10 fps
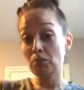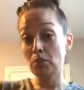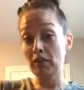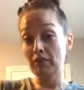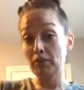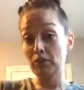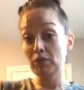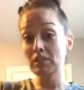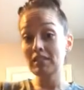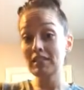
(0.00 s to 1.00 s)
point
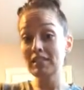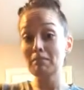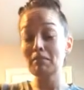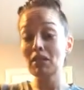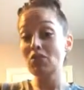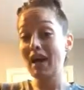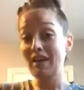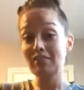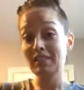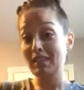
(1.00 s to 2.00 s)
foods doesn't mean you
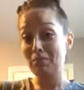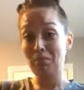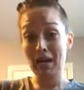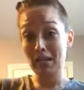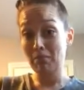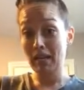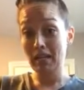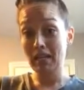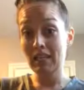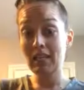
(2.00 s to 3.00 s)
have to abide by
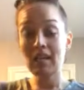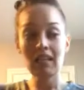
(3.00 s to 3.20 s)
it.